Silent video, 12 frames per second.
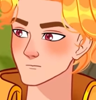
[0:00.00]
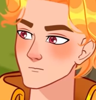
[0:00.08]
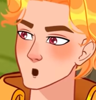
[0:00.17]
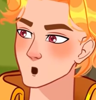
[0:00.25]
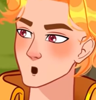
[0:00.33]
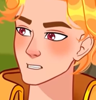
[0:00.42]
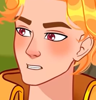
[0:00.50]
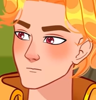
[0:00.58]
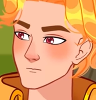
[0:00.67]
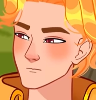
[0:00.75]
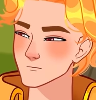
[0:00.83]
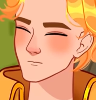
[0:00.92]
Boss,
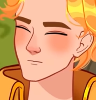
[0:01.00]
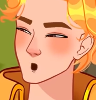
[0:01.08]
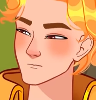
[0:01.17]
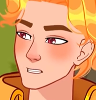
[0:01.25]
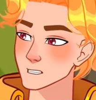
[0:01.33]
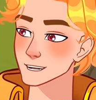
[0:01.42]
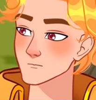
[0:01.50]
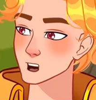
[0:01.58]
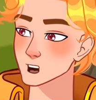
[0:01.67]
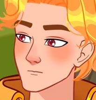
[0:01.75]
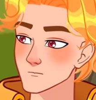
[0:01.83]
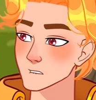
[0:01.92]
do you dare
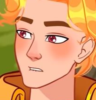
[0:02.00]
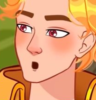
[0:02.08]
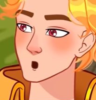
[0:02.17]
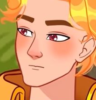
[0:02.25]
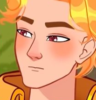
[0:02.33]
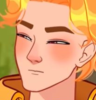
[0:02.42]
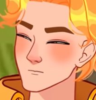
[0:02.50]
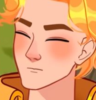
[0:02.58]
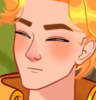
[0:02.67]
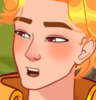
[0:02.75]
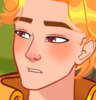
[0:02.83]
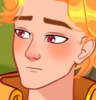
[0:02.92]
take me with you?
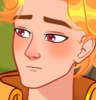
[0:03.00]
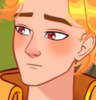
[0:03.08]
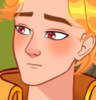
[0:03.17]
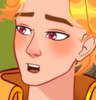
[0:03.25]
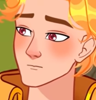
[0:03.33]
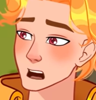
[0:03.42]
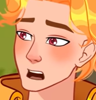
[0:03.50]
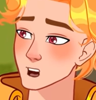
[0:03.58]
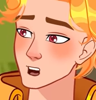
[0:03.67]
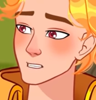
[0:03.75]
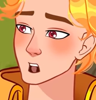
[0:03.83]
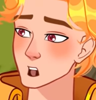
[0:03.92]
Haven't you heard of my
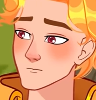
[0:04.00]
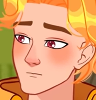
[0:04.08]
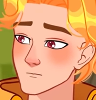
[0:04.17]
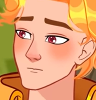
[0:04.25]
bad luck?